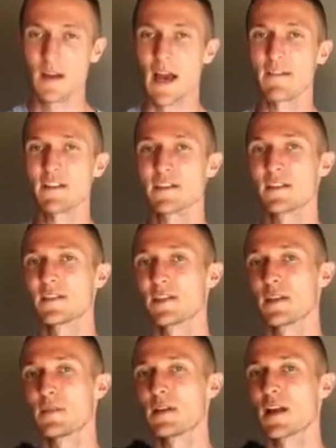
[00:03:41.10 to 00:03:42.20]
Obviously there's
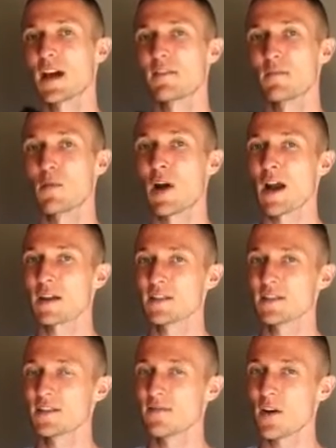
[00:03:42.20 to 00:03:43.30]
going to be a lot of
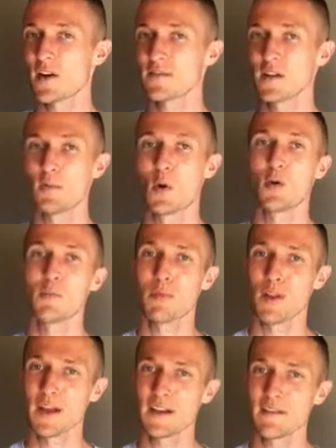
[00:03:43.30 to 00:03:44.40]
praxis involved, or motor
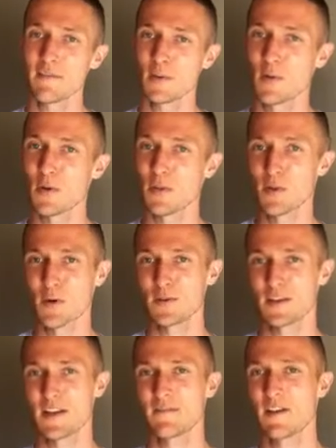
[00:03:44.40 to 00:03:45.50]
planning for both gross
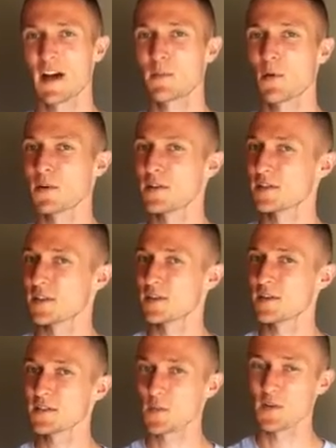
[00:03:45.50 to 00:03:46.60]
and fine motor
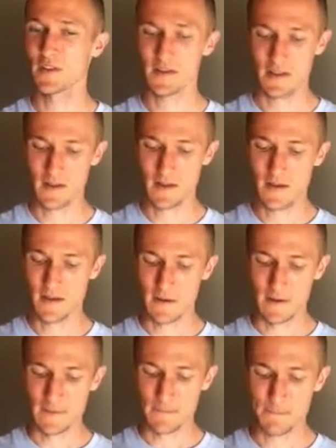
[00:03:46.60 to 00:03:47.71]
skills, where
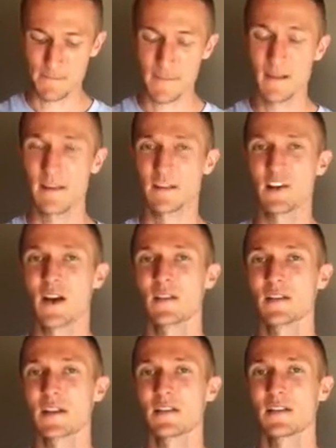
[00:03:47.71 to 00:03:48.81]
the child
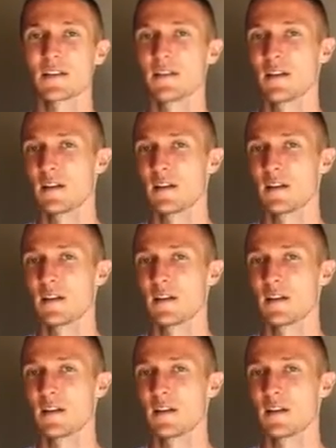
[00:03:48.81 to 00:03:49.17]
then could